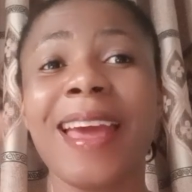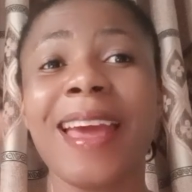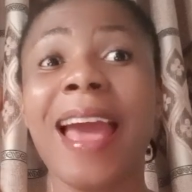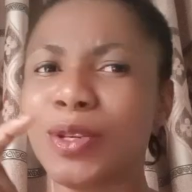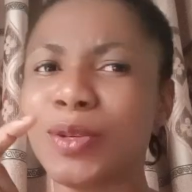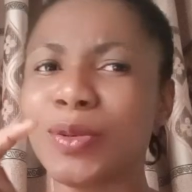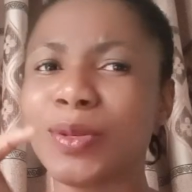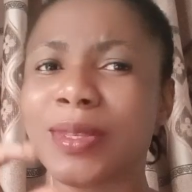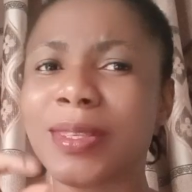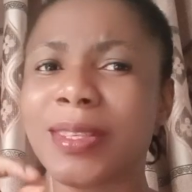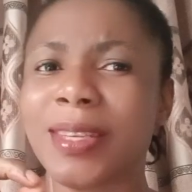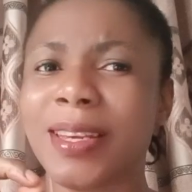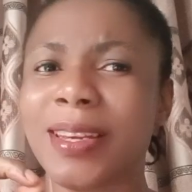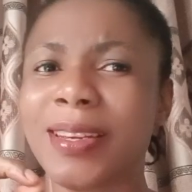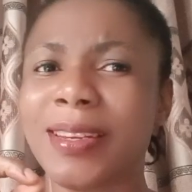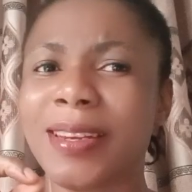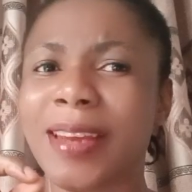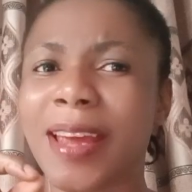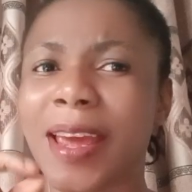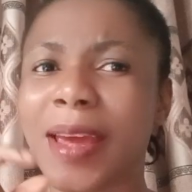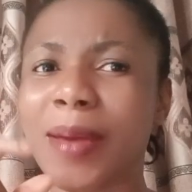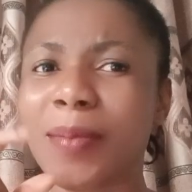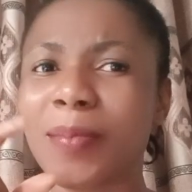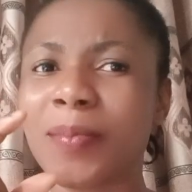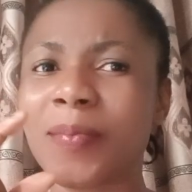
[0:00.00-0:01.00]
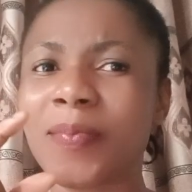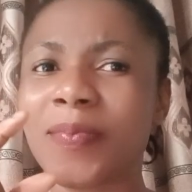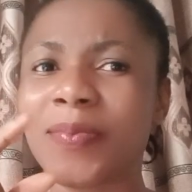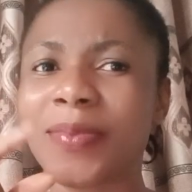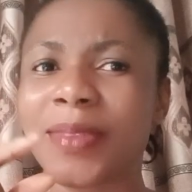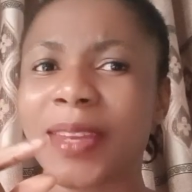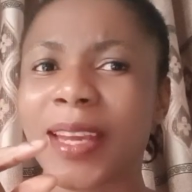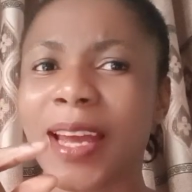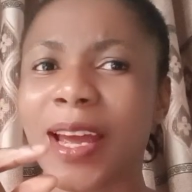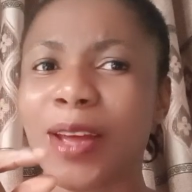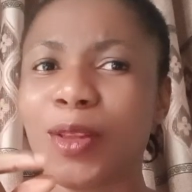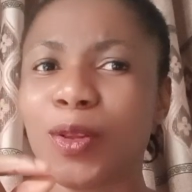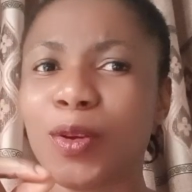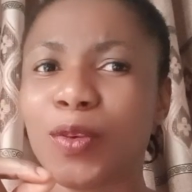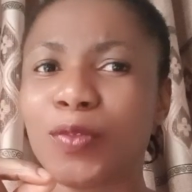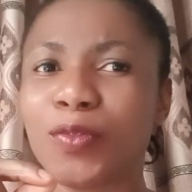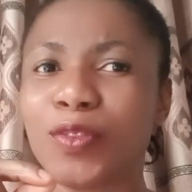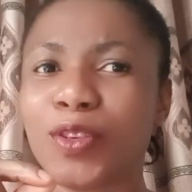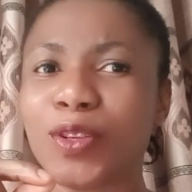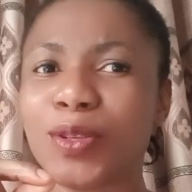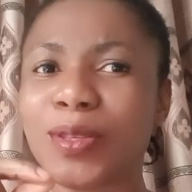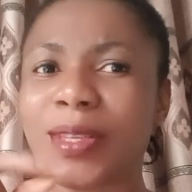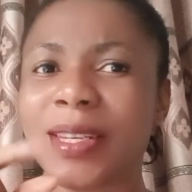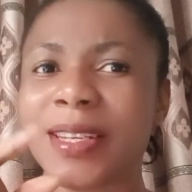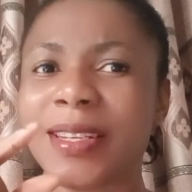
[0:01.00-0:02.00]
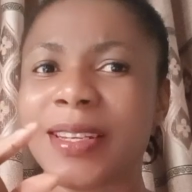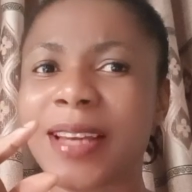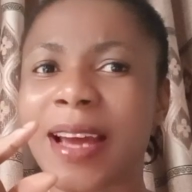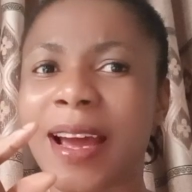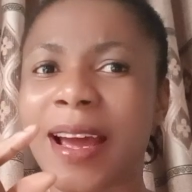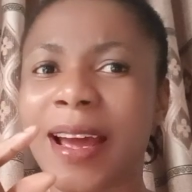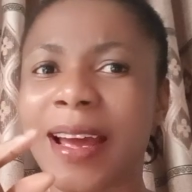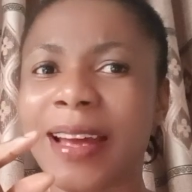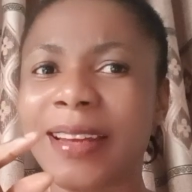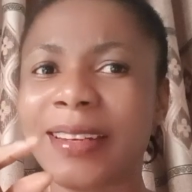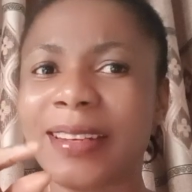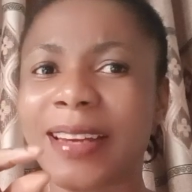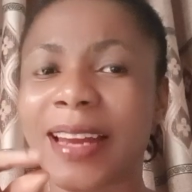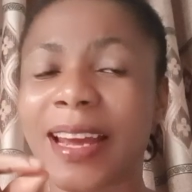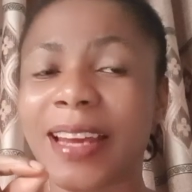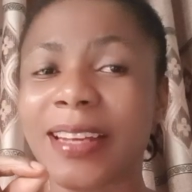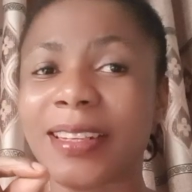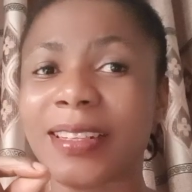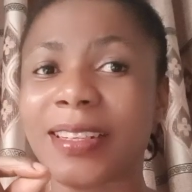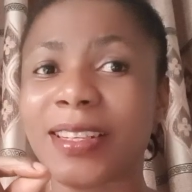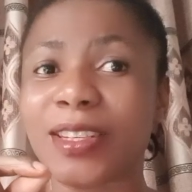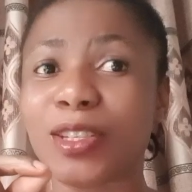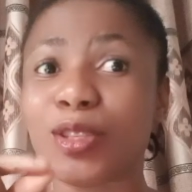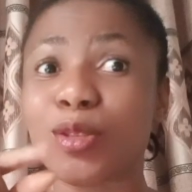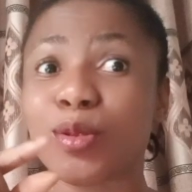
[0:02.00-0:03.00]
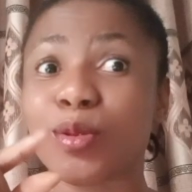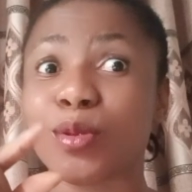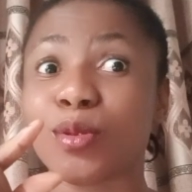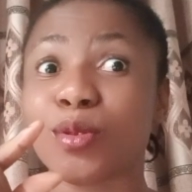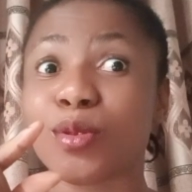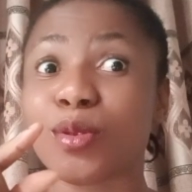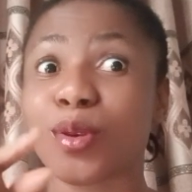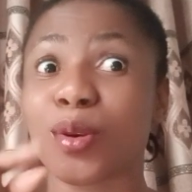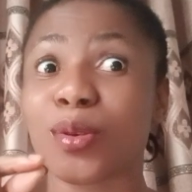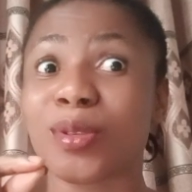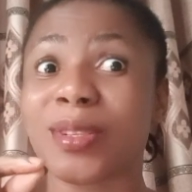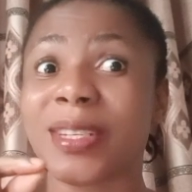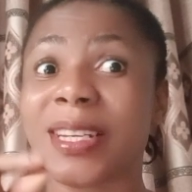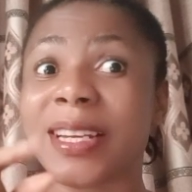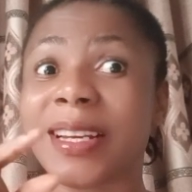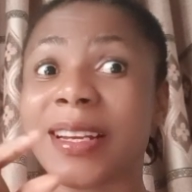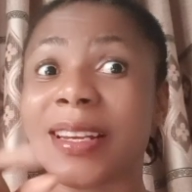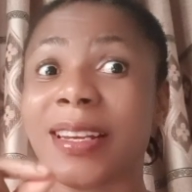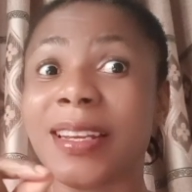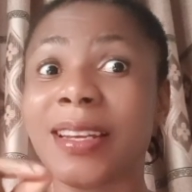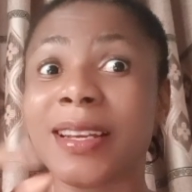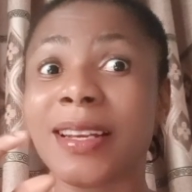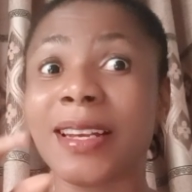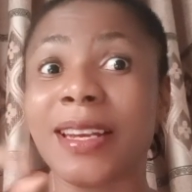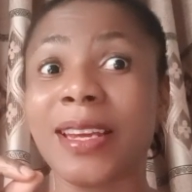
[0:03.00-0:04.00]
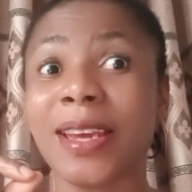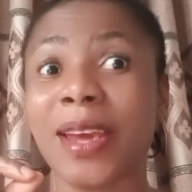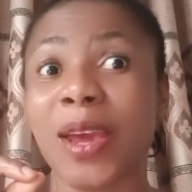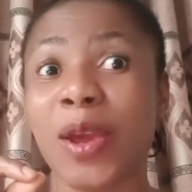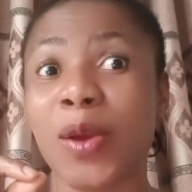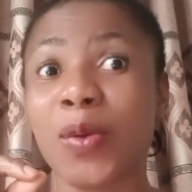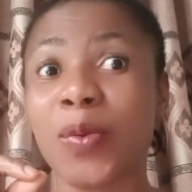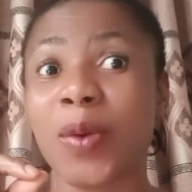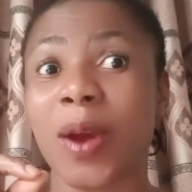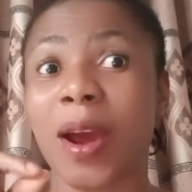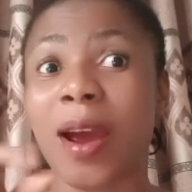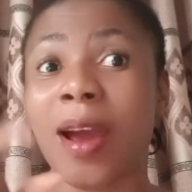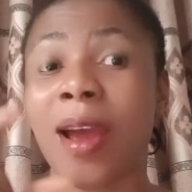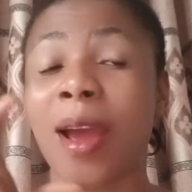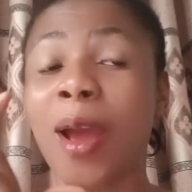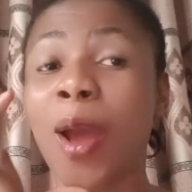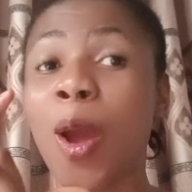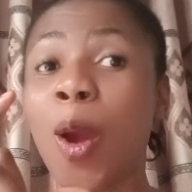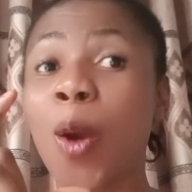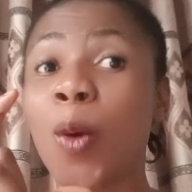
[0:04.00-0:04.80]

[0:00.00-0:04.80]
You see them kind of using the hand like this to touch the clickly area,